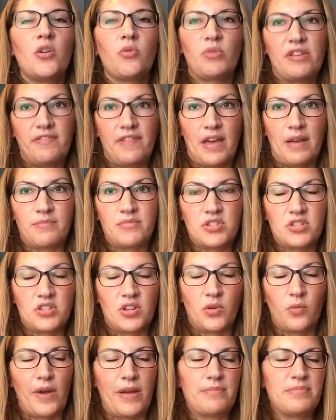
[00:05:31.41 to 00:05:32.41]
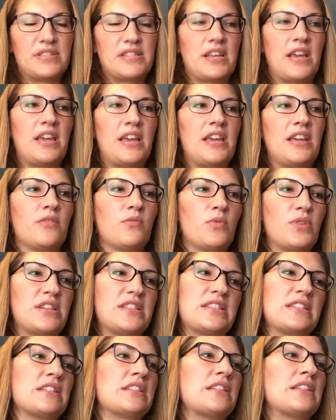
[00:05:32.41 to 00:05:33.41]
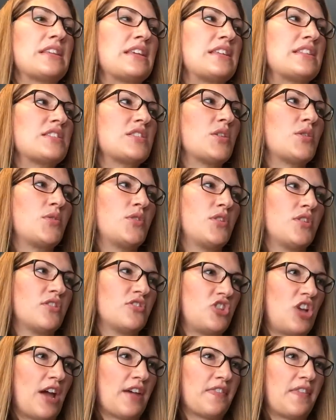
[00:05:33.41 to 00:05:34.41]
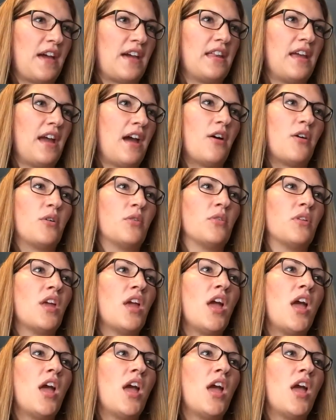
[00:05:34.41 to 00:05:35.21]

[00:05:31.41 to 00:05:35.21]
revamped their website recently so you can check that out